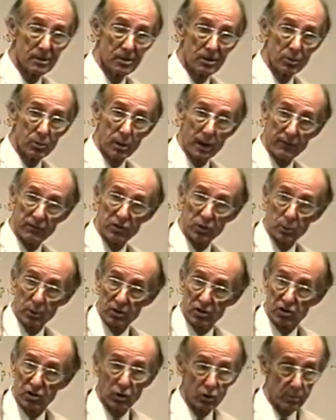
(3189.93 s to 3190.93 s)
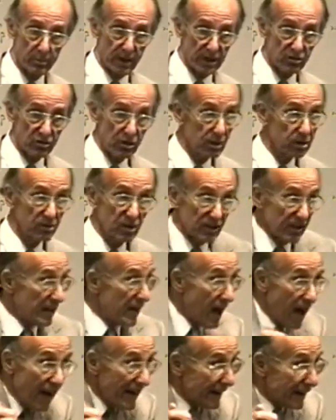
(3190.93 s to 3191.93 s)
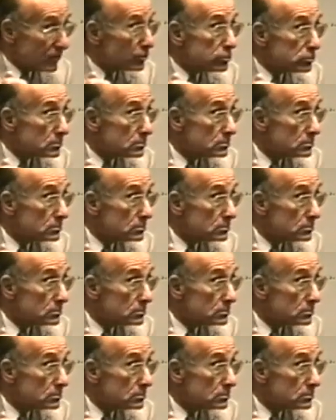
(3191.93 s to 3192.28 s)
you have to assume it to deny it.